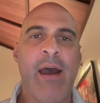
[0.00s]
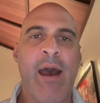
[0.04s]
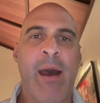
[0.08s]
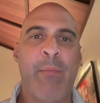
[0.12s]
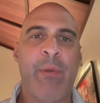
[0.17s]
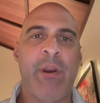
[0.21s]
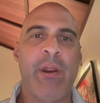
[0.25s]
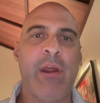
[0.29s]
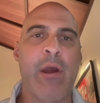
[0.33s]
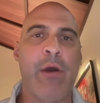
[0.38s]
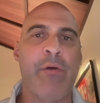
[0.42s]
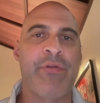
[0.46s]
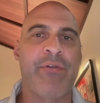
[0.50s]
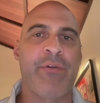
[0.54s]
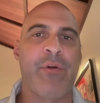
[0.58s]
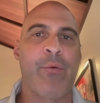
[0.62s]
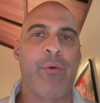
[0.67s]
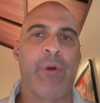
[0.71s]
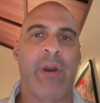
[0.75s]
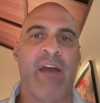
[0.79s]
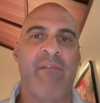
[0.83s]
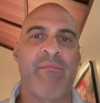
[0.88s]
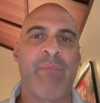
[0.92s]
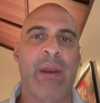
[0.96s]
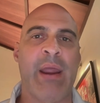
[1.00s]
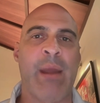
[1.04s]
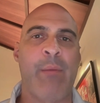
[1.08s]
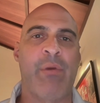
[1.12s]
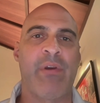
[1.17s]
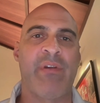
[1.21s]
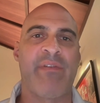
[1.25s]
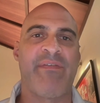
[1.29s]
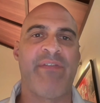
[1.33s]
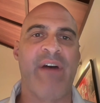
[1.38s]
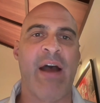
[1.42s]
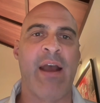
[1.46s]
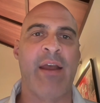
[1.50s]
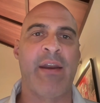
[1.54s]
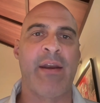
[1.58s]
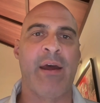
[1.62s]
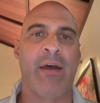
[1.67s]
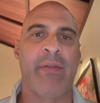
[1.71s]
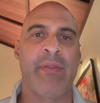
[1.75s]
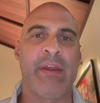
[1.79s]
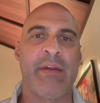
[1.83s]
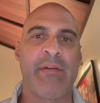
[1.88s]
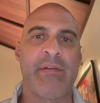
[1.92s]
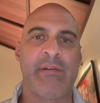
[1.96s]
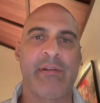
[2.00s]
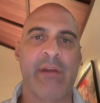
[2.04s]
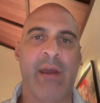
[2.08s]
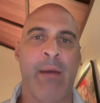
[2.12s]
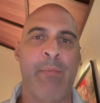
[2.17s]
I'm going to go through what I've been able to find on these.